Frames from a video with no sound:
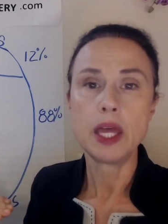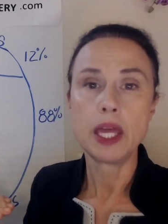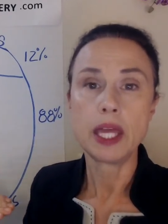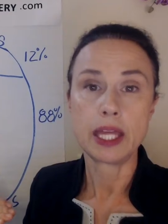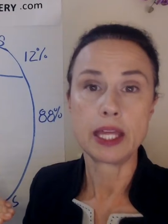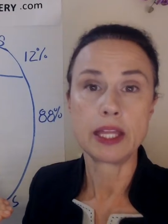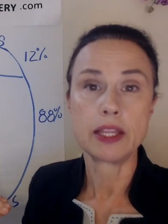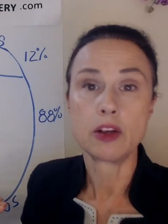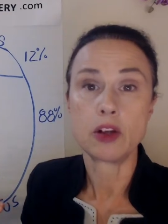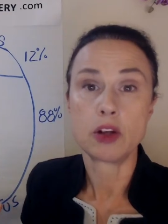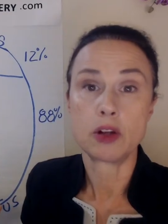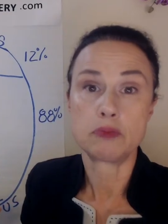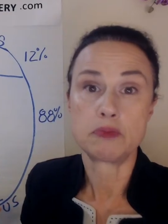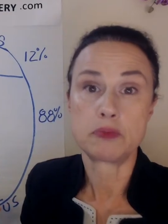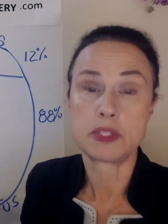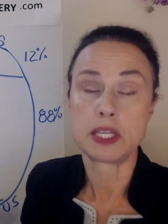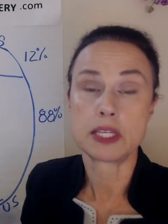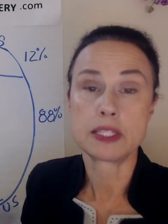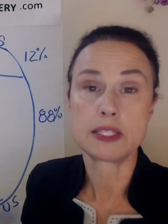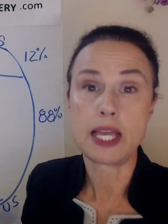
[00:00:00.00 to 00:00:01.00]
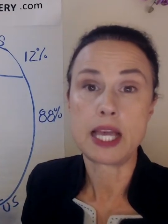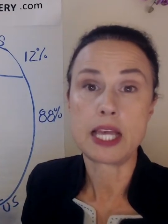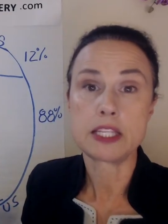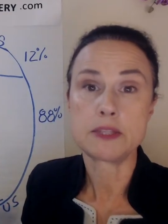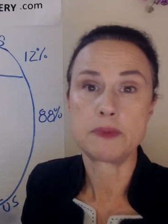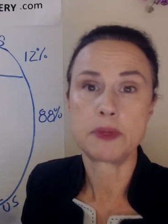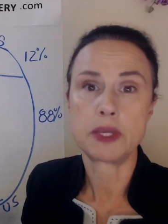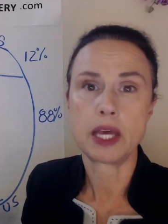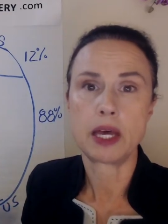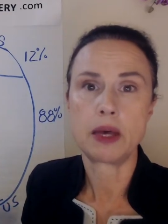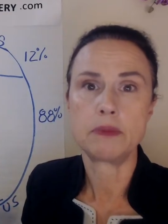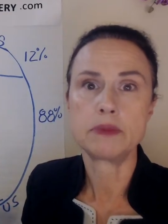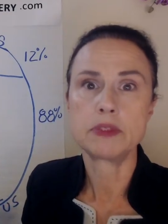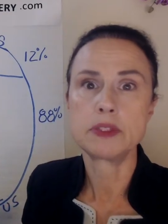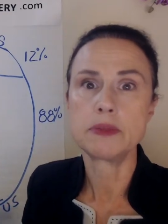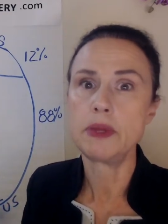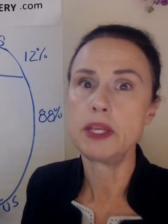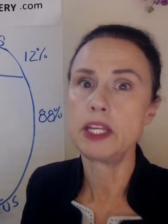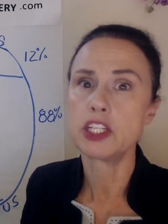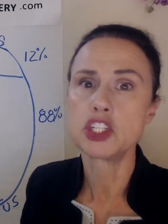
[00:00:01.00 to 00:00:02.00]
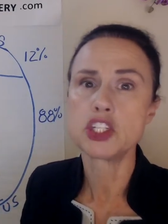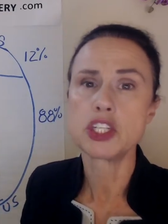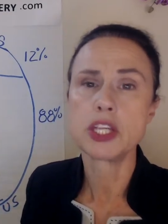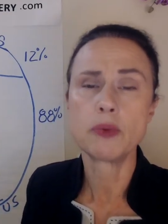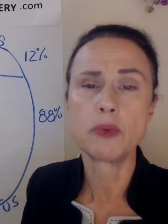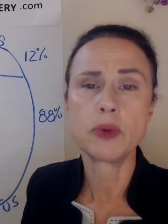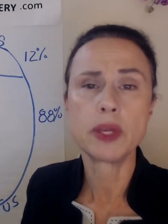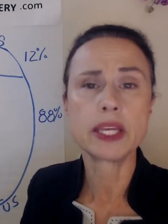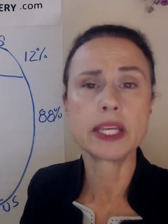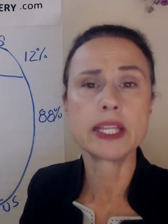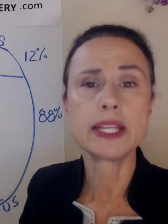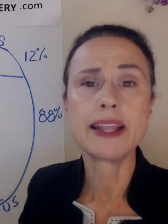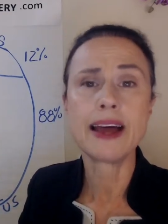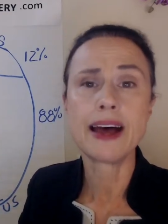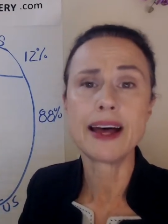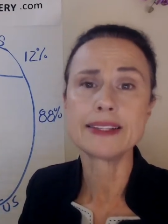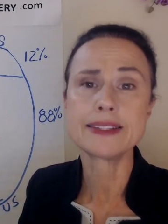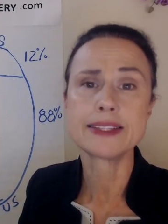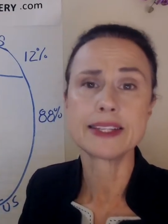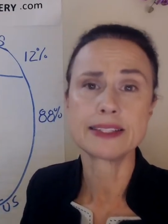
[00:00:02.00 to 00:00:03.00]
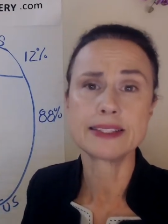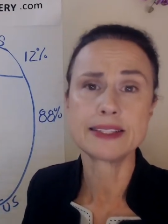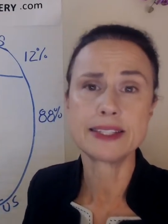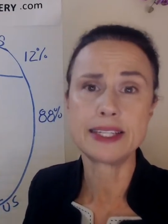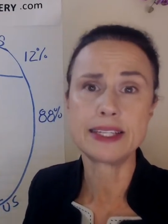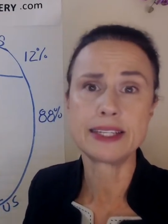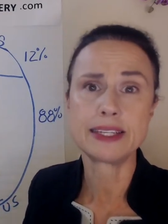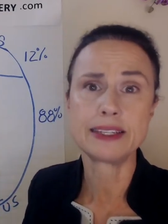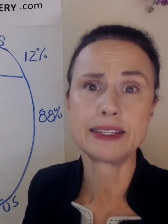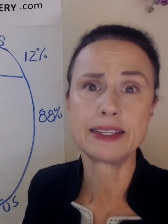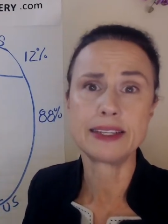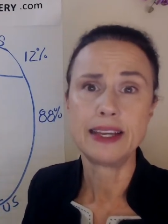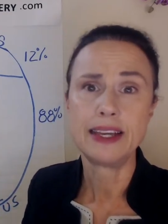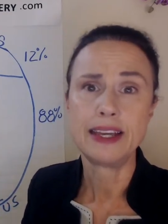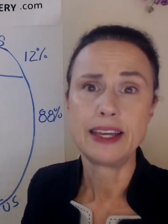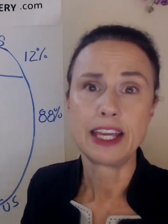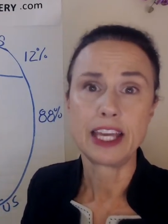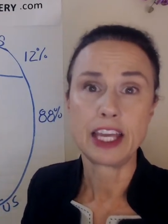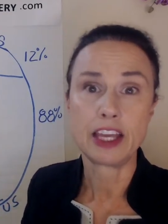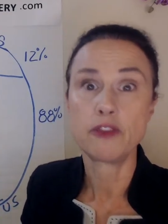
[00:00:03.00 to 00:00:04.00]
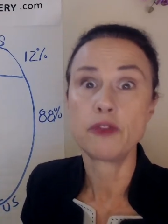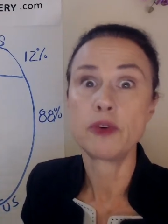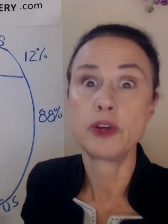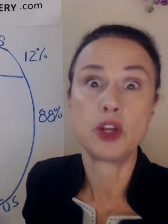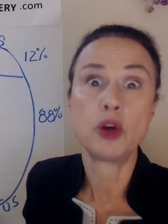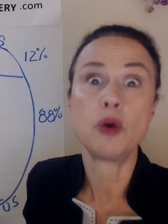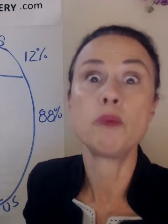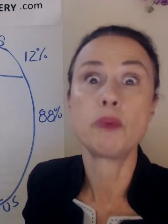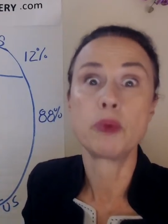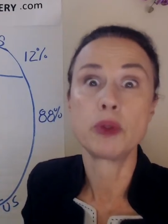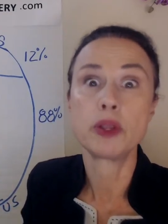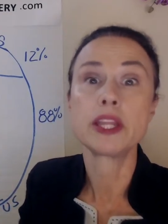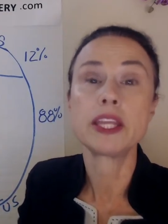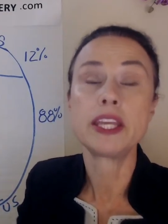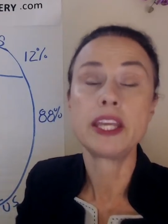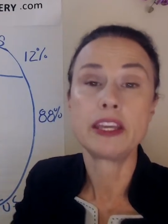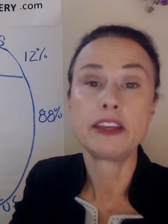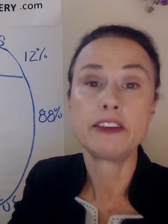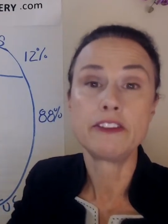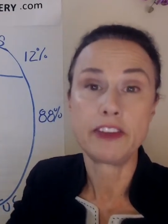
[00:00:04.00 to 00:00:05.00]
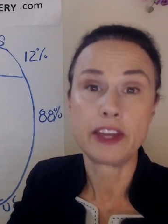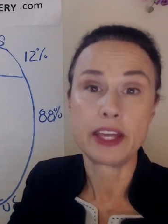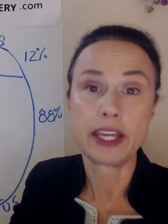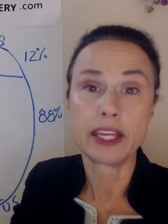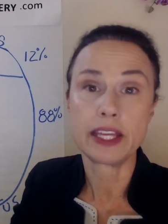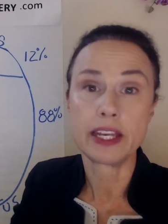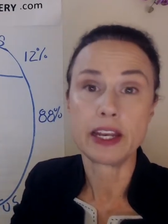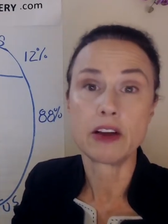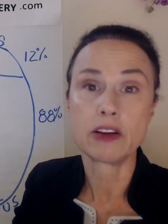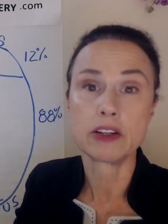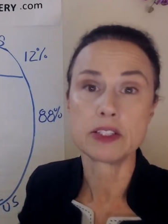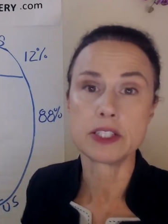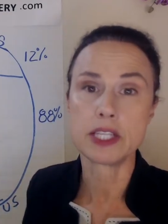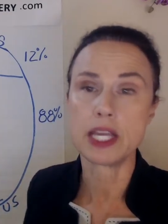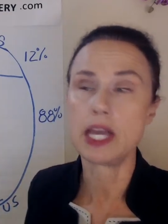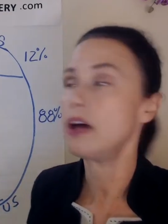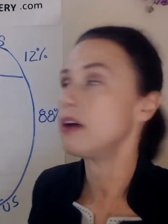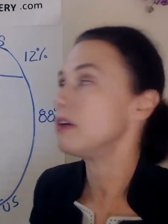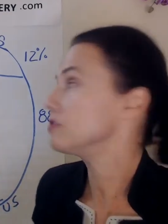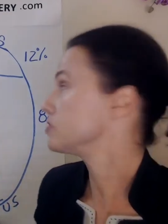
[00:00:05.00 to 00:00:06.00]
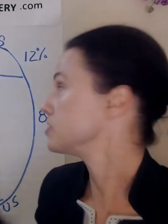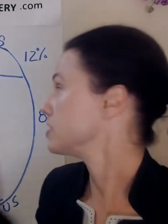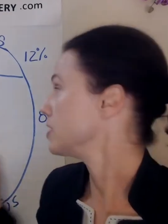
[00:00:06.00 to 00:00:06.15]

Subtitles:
in our success become diminished, and we cannot succeed if we don't believe in ourselves.